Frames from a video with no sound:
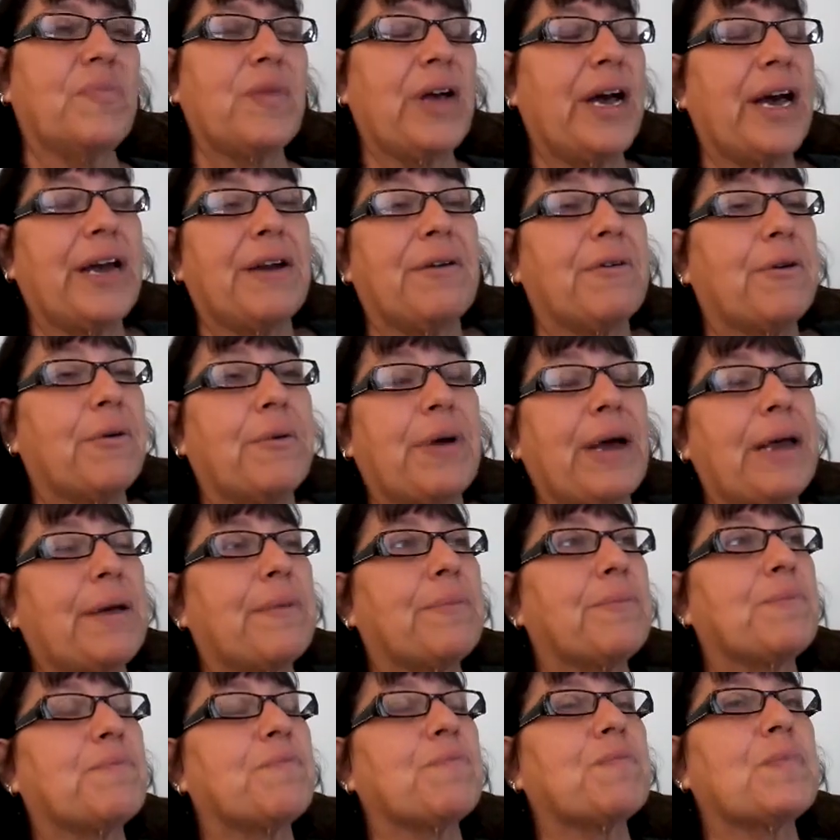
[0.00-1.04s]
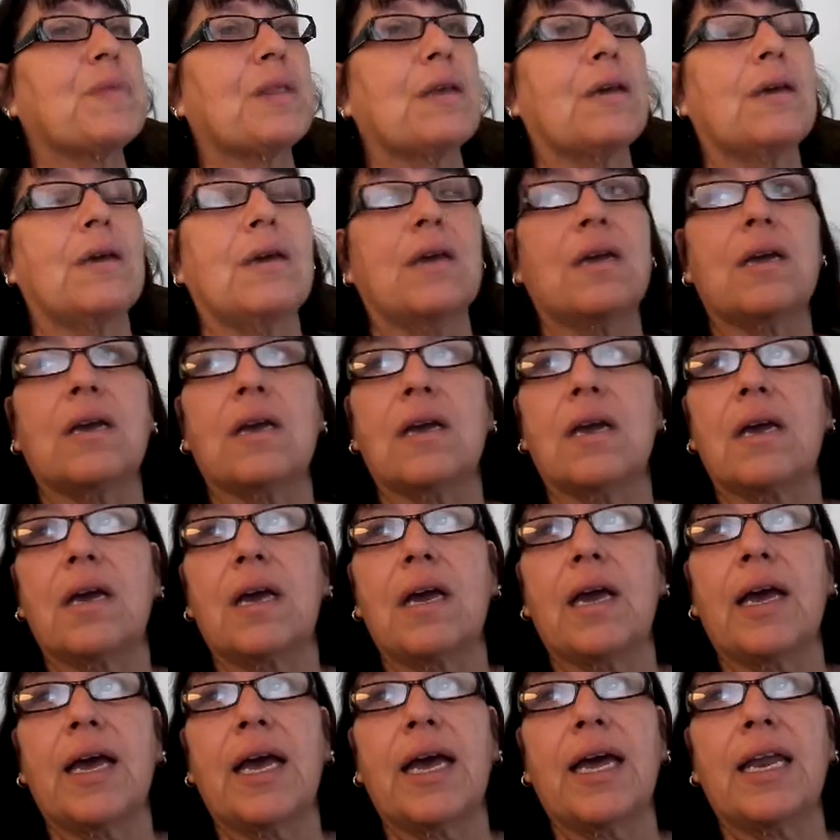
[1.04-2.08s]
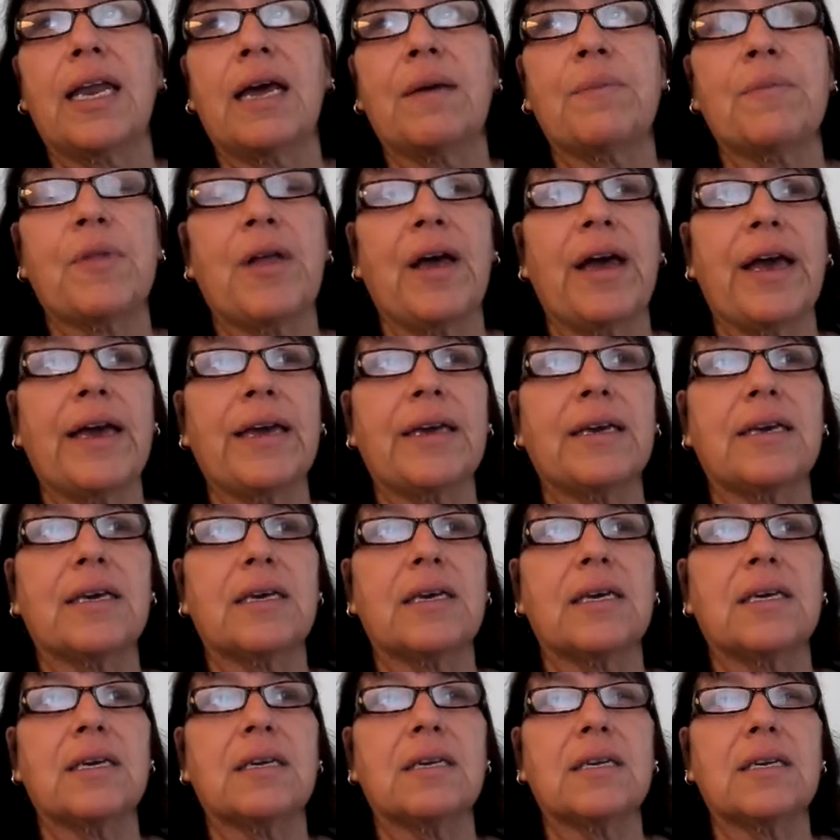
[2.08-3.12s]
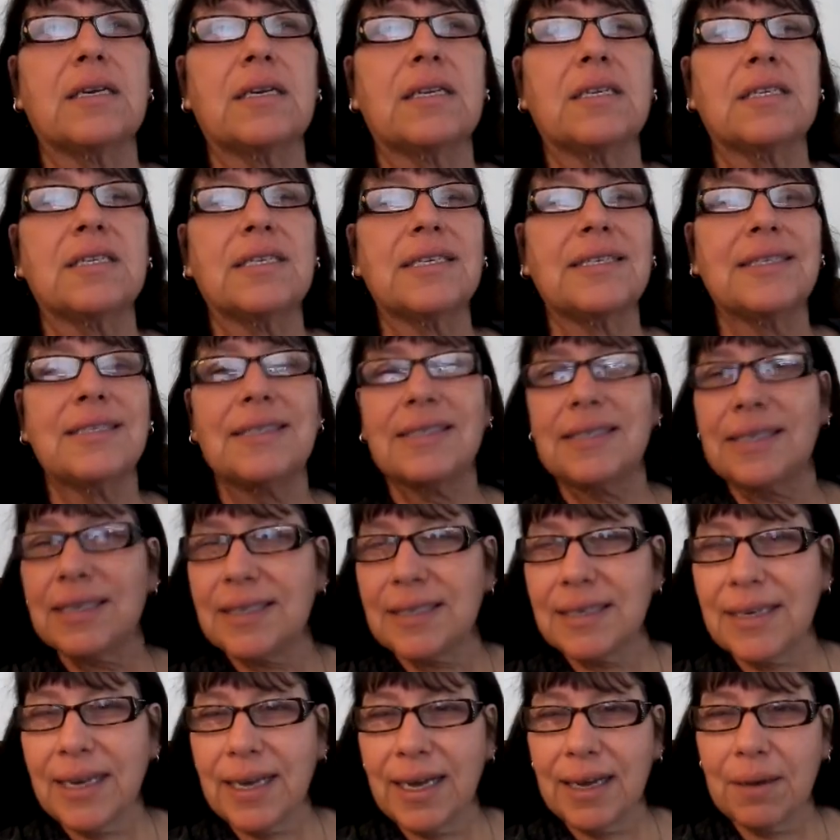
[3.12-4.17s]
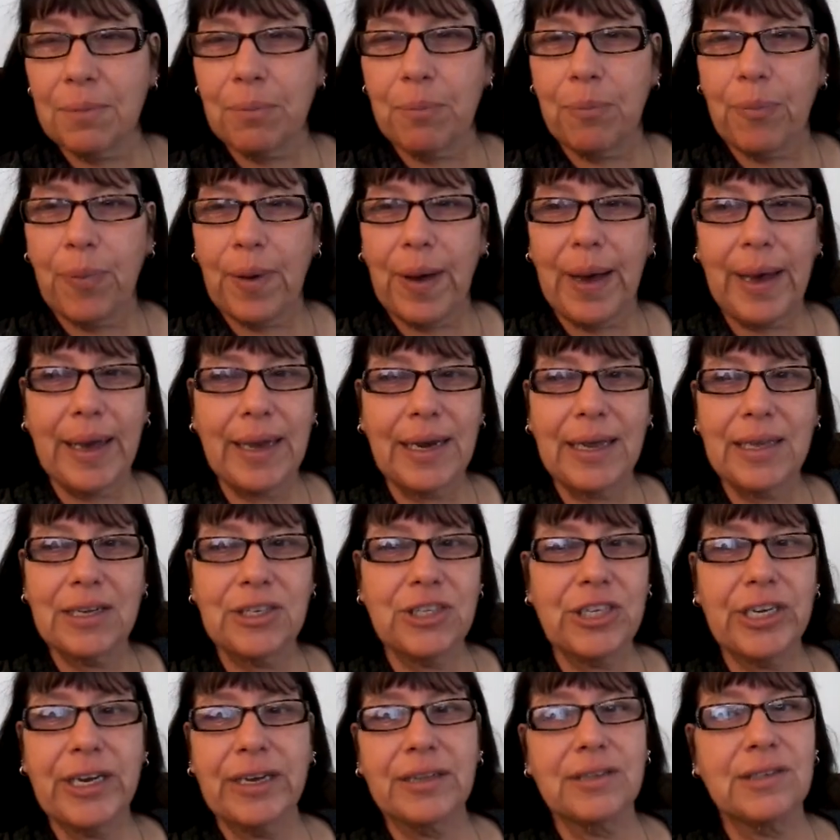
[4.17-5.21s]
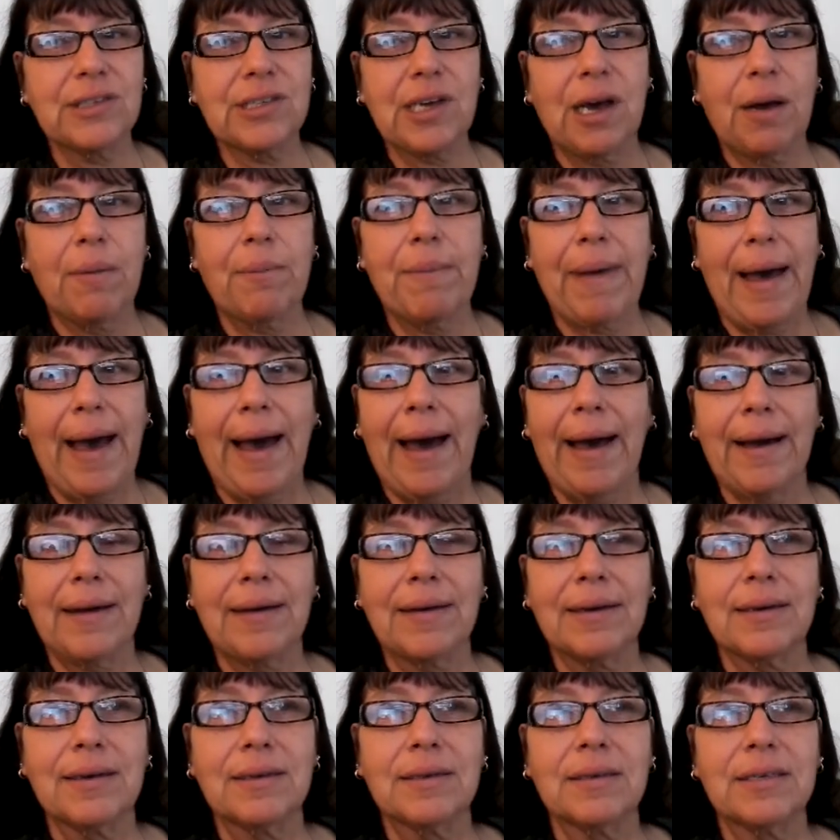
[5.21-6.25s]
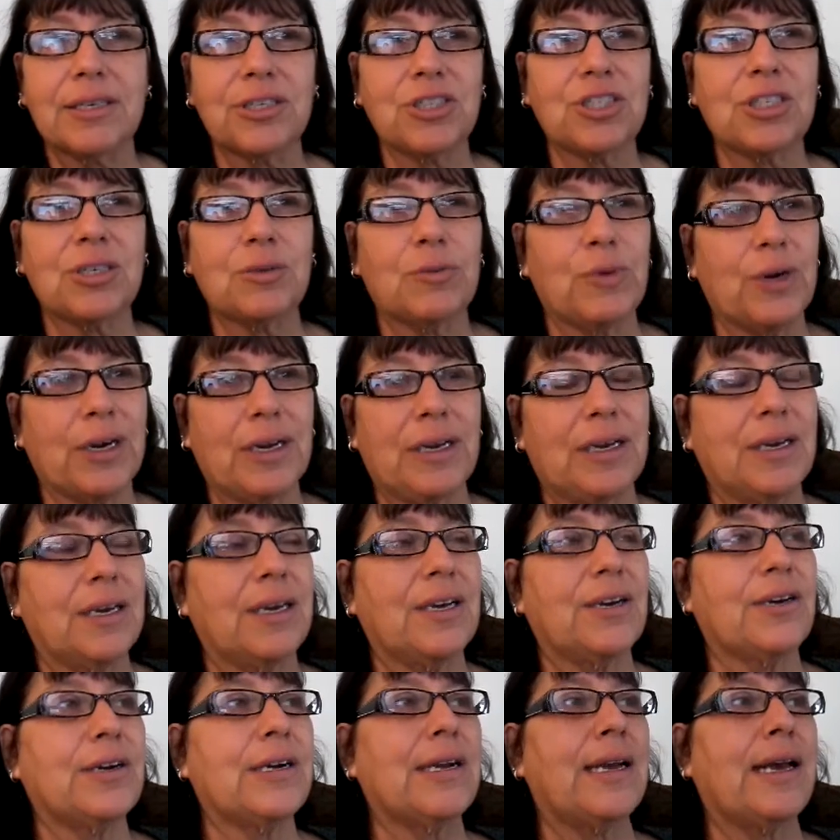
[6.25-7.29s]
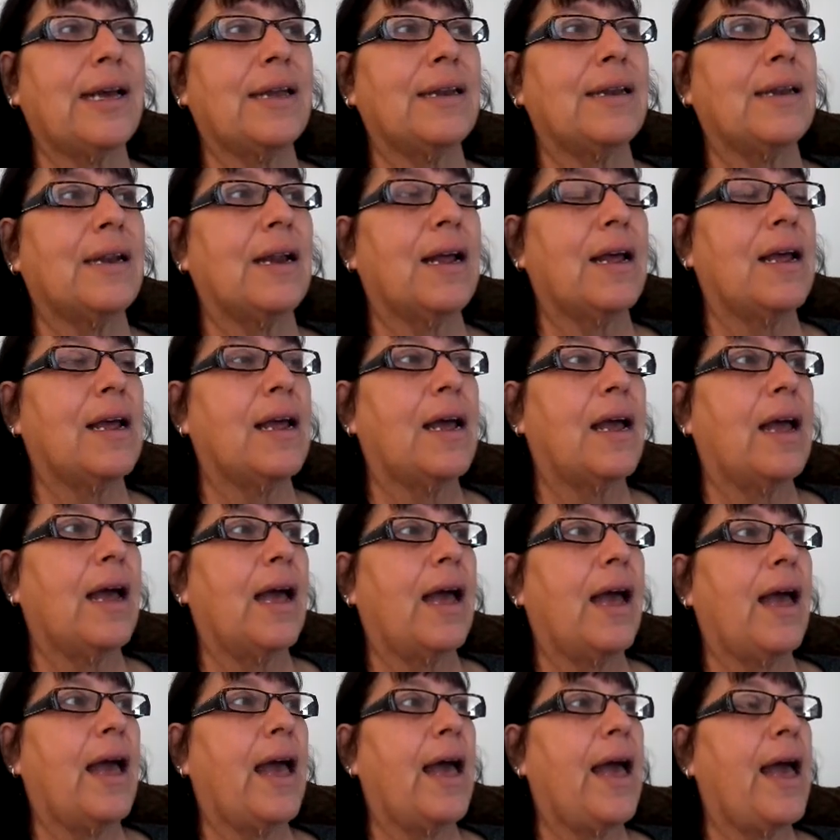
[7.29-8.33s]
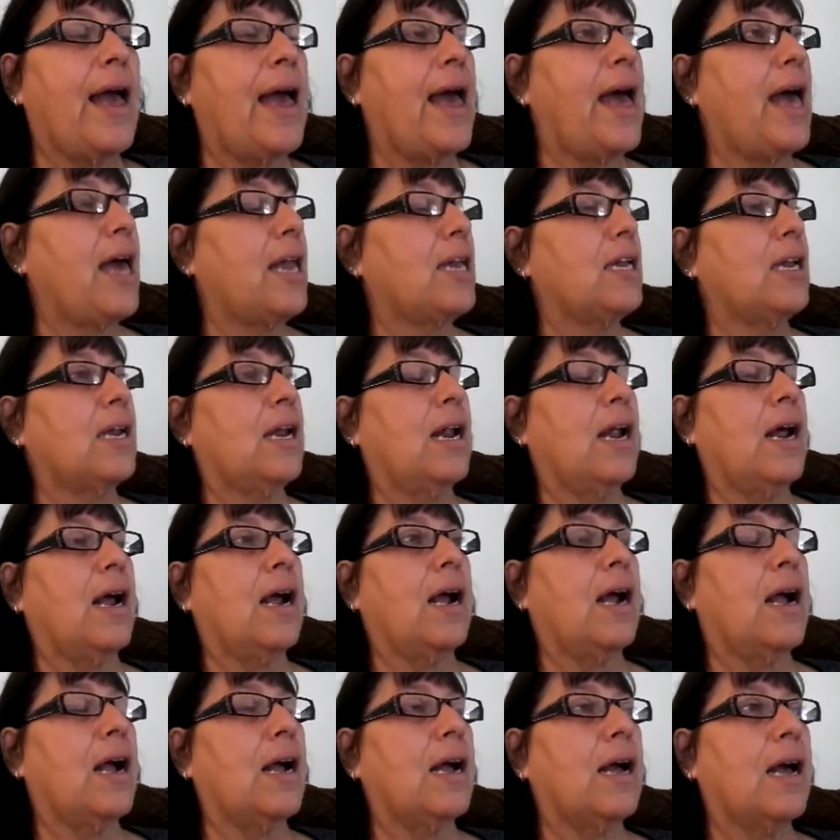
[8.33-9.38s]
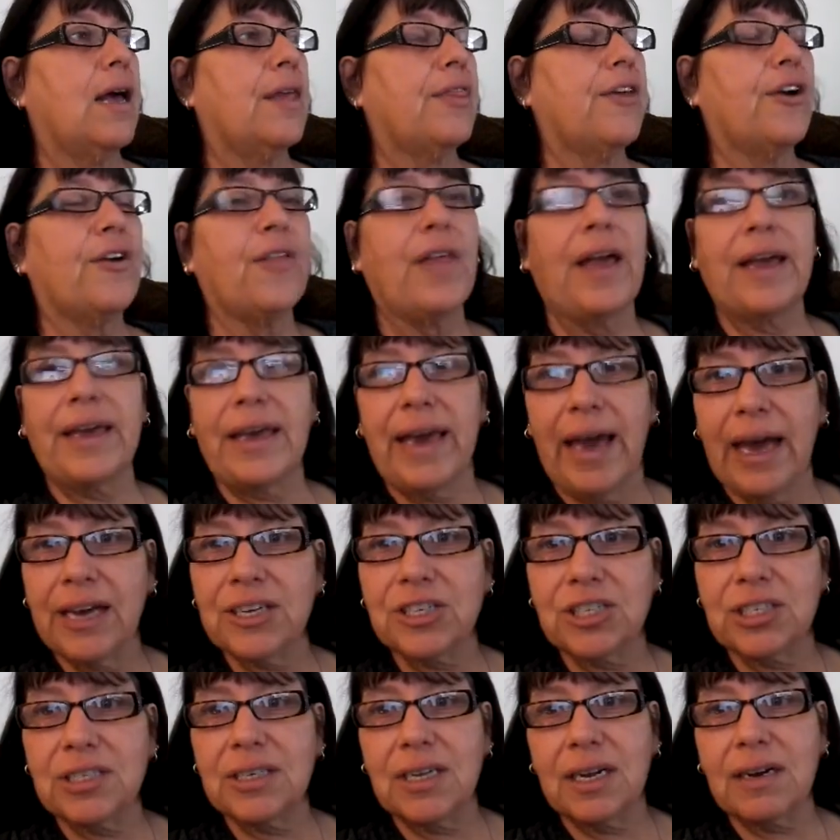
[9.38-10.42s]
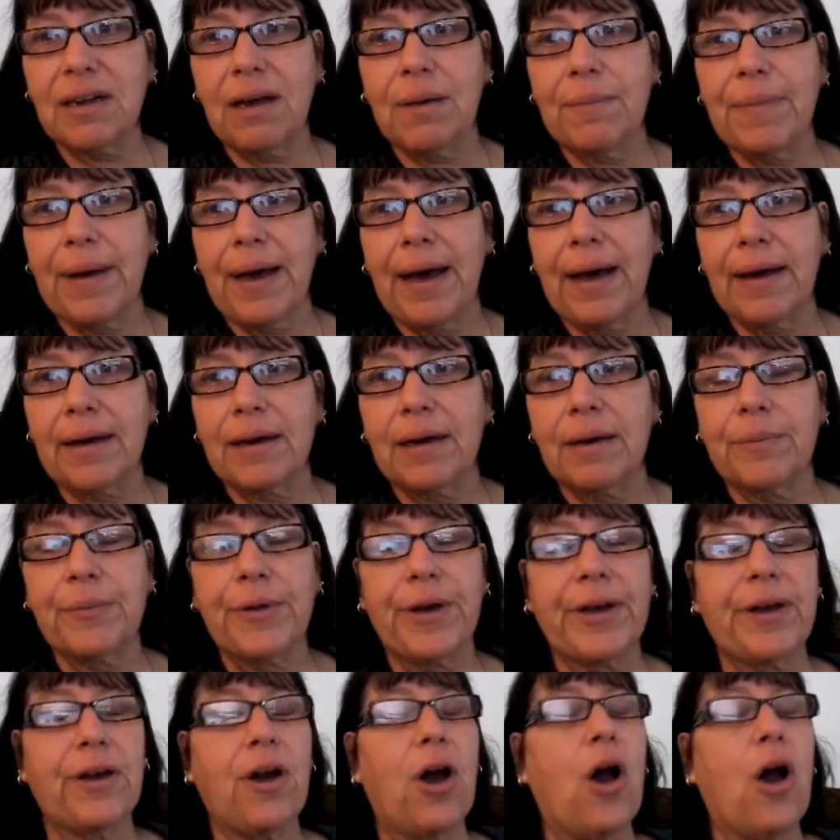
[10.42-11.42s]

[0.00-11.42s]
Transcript: I don't know why. And I'm like, did Sydney by any chance come back? Is she working here again? And they're like, yeah, she did come back. I'm like,